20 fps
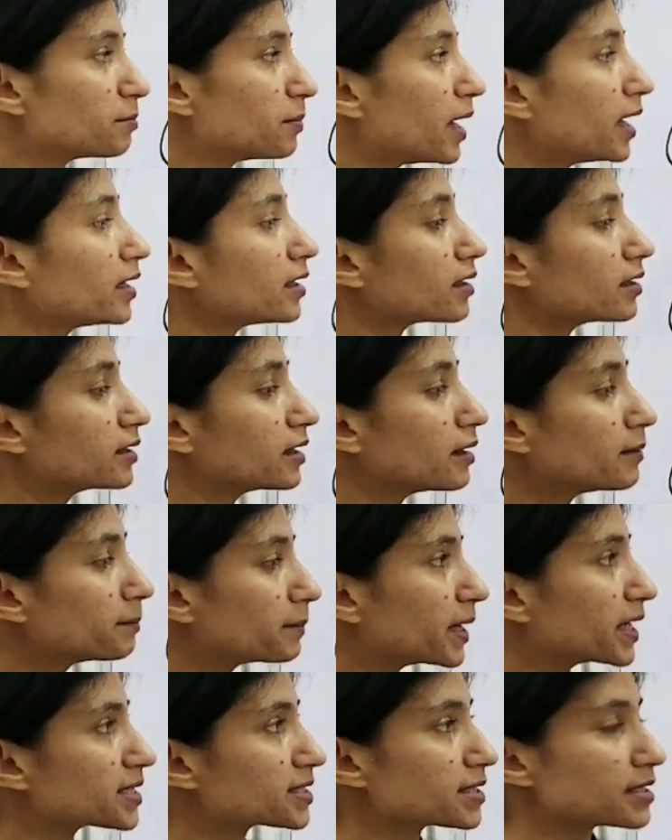But their
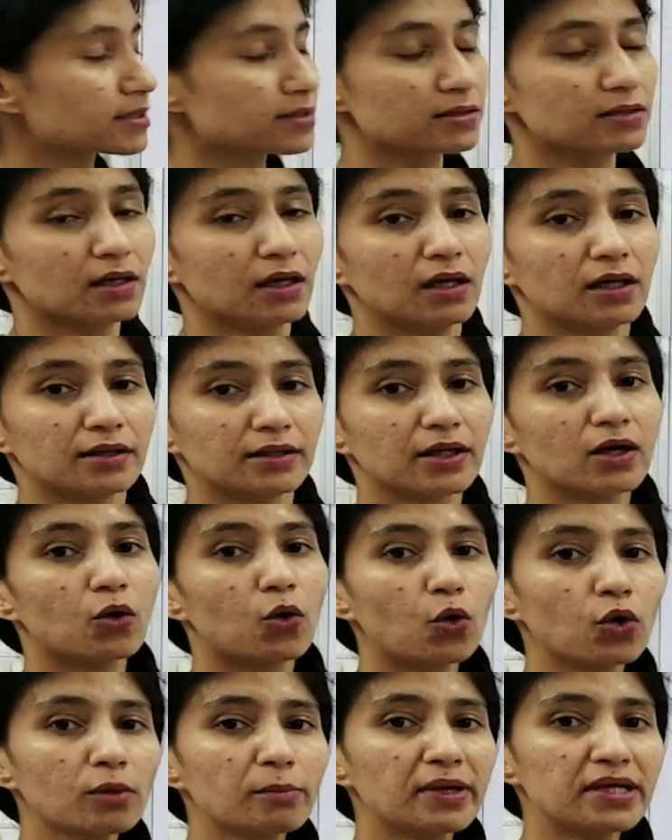
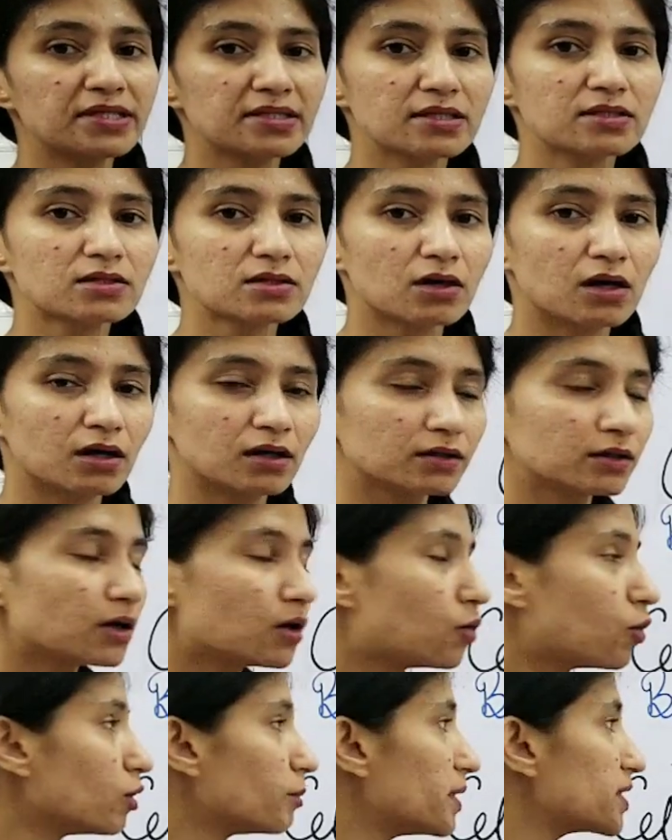whole basis of
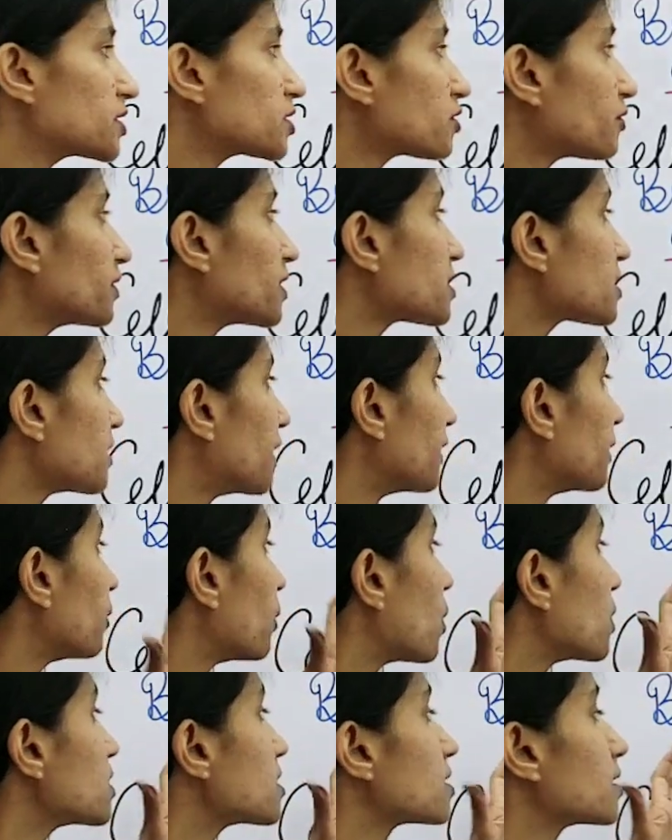their study
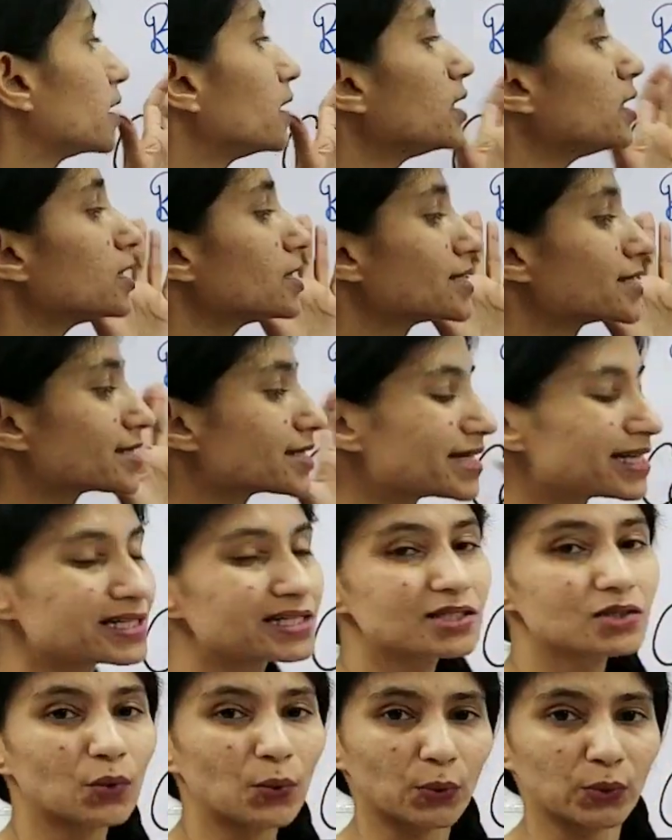was the
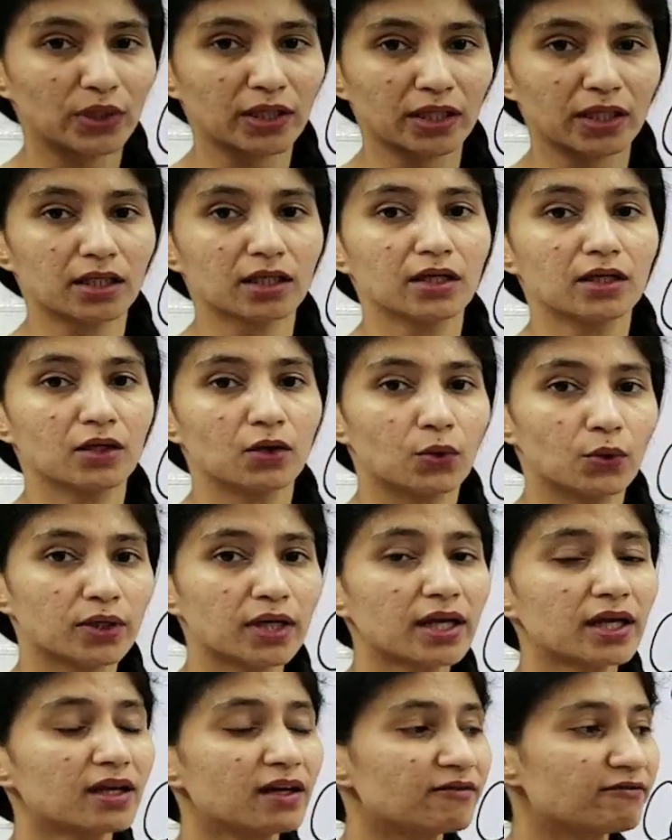cells only.
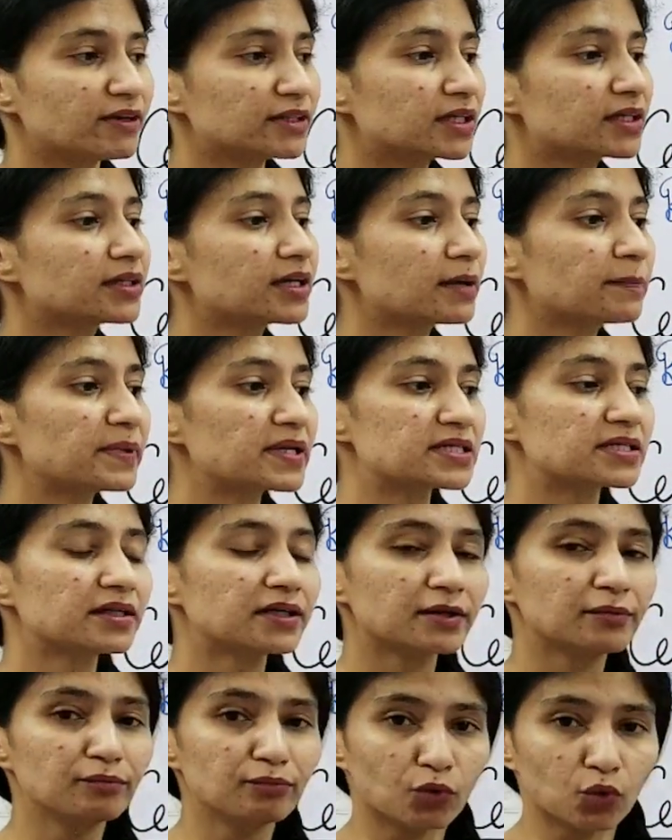Okay, whether they are present
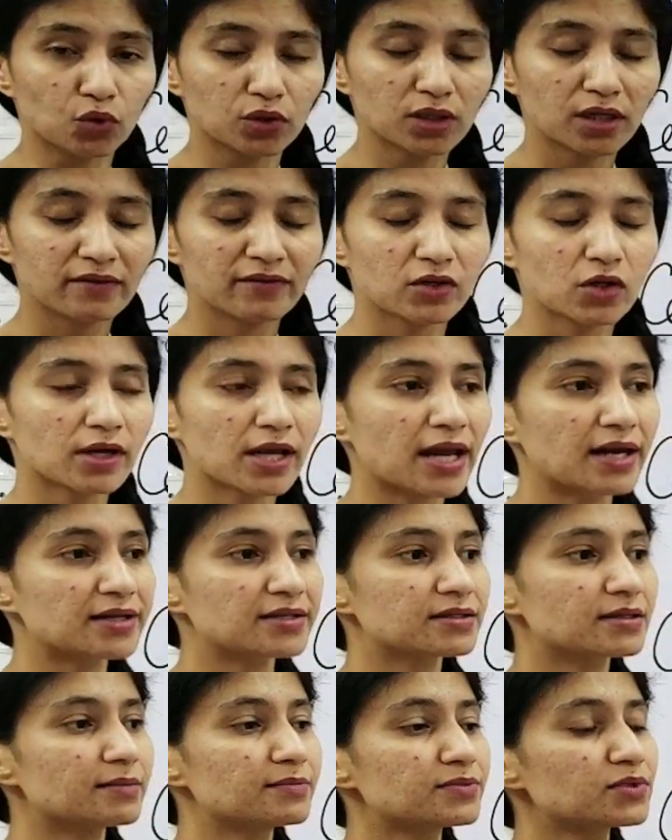in both the living
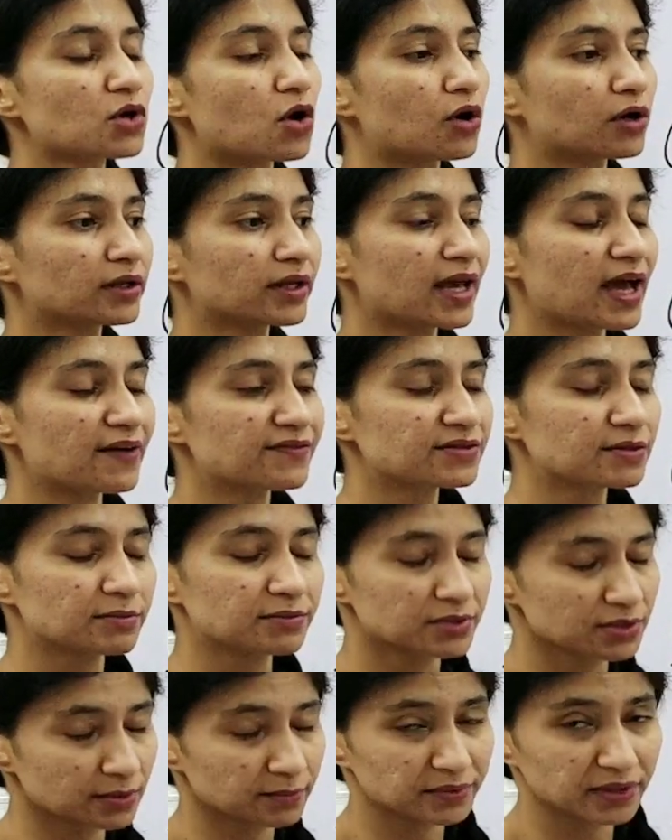organisms or they have
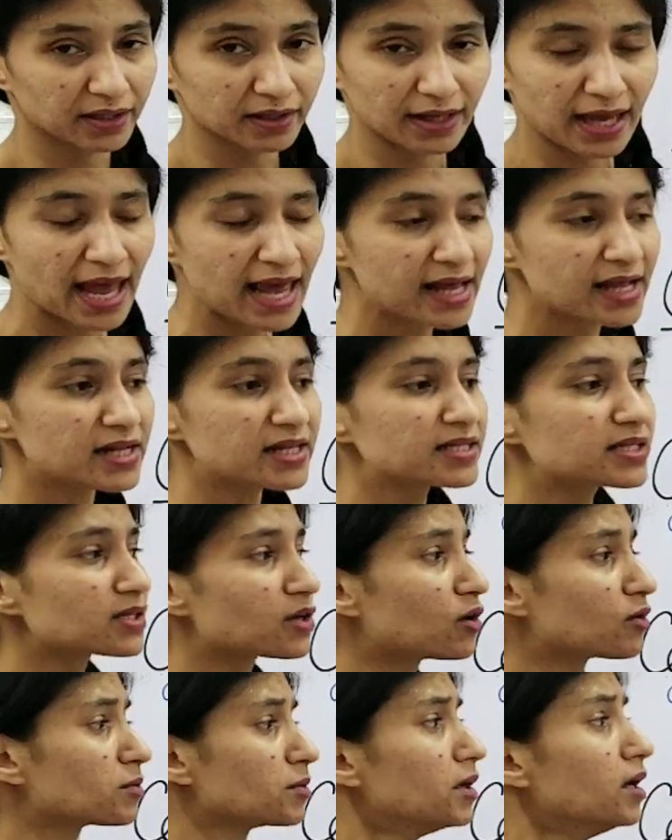something else,
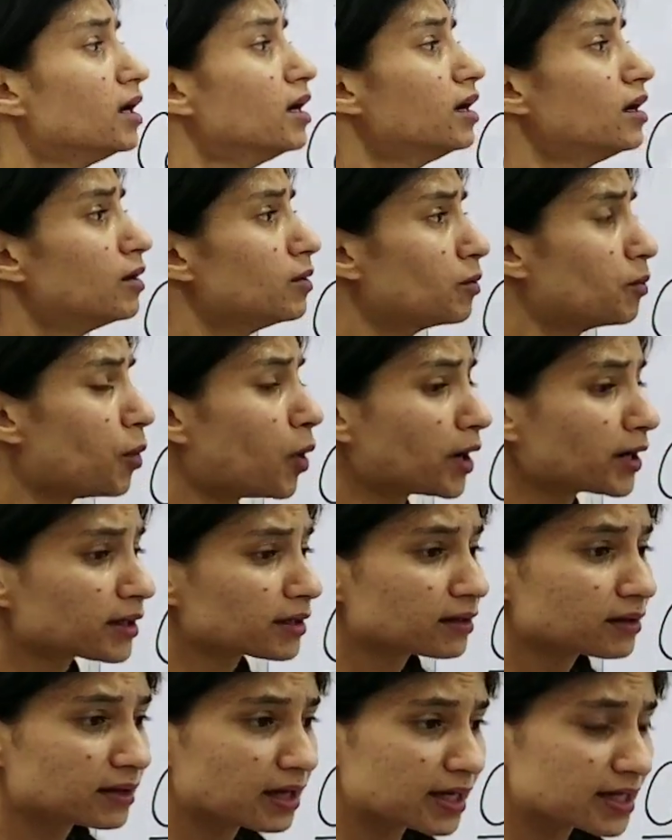or
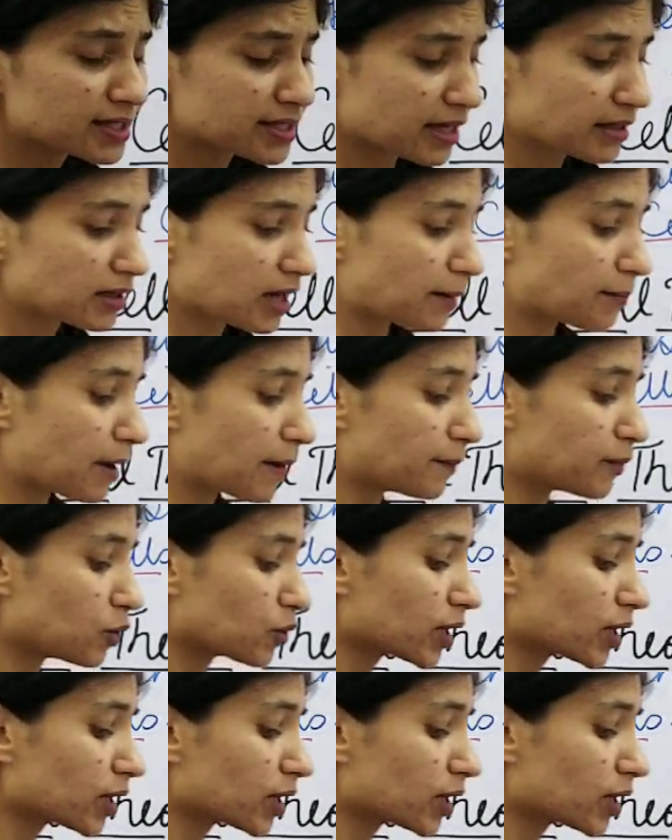what things can come up.